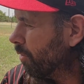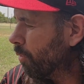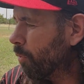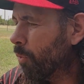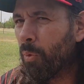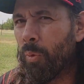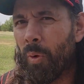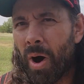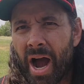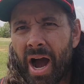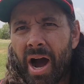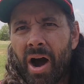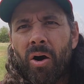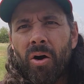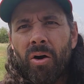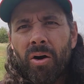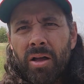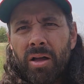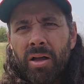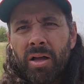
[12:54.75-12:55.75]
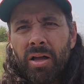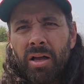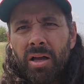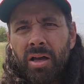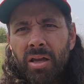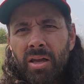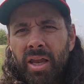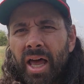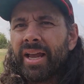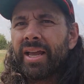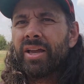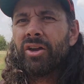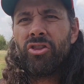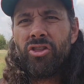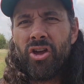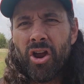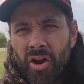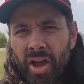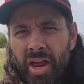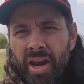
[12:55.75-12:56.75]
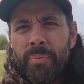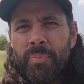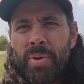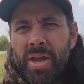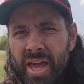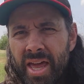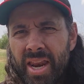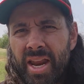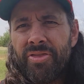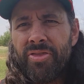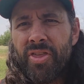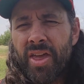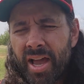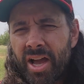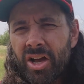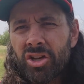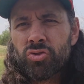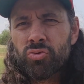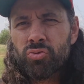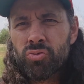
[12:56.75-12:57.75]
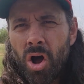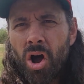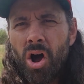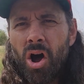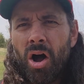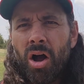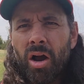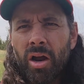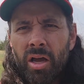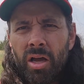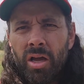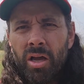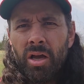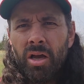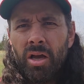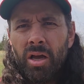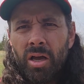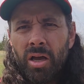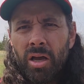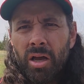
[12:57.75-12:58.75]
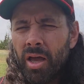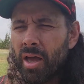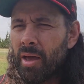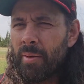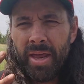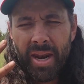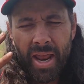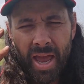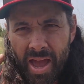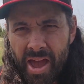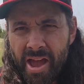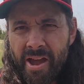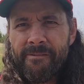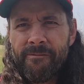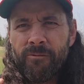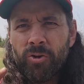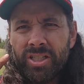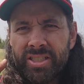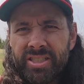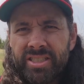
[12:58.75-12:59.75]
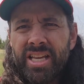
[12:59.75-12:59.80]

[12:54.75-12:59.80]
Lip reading: wow. Like, could there be anything else wrong? I mean, every